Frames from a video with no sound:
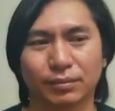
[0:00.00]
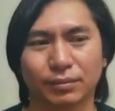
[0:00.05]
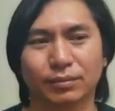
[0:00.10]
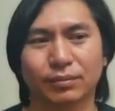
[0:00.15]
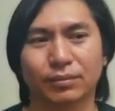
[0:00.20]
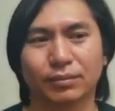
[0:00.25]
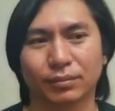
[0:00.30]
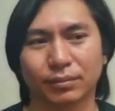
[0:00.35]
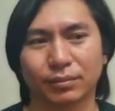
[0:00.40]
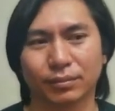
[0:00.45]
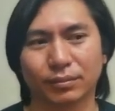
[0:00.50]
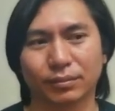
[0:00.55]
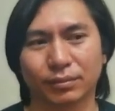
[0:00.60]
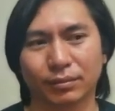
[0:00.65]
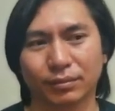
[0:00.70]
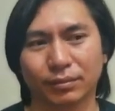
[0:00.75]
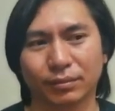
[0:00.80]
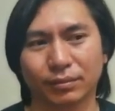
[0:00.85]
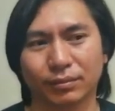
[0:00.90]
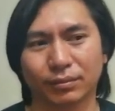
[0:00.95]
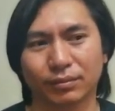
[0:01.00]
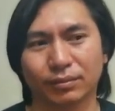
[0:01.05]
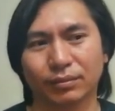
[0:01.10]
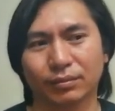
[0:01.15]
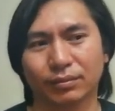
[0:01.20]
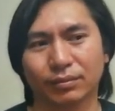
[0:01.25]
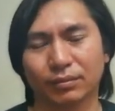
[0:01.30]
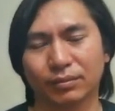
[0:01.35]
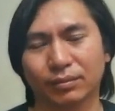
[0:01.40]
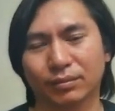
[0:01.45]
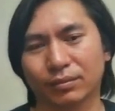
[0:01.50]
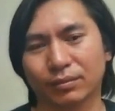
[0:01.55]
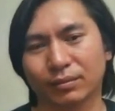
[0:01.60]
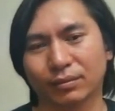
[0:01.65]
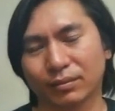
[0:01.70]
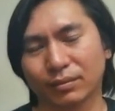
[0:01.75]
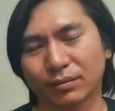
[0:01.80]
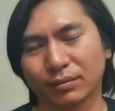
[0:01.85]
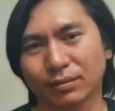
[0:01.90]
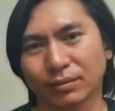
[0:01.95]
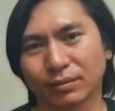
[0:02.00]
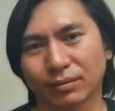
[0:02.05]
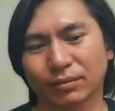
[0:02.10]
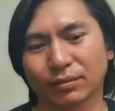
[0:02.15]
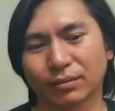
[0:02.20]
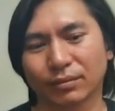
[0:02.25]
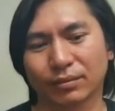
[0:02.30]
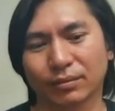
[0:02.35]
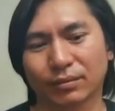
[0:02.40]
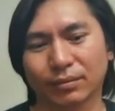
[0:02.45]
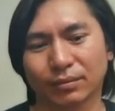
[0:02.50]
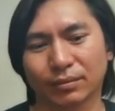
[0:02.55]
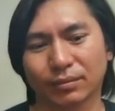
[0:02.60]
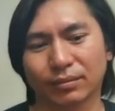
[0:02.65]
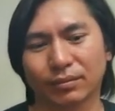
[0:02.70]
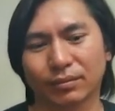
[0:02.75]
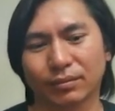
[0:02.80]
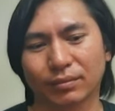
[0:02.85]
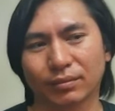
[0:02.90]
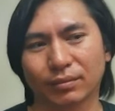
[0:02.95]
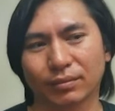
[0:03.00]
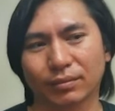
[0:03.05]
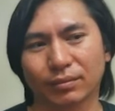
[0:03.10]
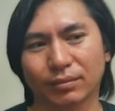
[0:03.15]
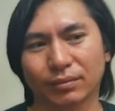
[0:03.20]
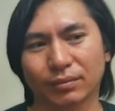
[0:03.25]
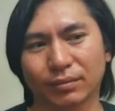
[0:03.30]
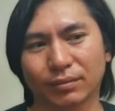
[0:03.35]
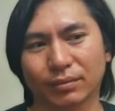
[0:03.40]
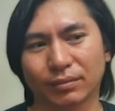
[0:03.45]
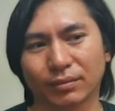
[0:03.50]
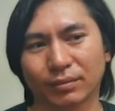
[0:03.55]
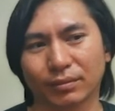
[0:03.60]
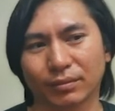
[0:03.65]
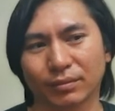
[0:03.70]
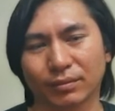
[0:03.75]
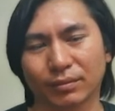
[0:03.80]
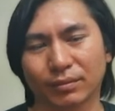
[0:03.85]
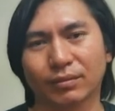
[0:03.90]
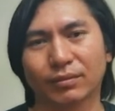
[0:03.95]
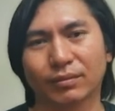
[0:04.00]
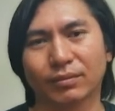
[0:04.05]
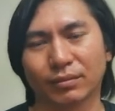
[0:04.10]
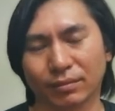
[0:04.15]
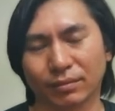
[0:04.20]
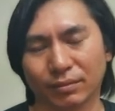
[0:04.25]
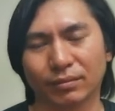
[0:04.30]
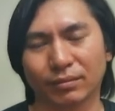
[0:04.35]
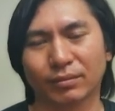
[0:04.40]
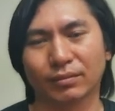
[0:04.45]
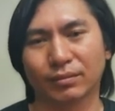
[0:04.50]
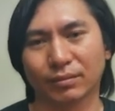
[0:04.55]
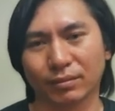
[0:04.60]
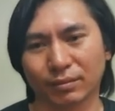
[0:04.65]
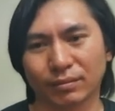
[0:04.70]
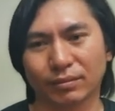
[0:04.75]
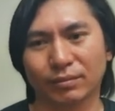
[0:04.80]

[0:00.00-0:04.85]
[no speech]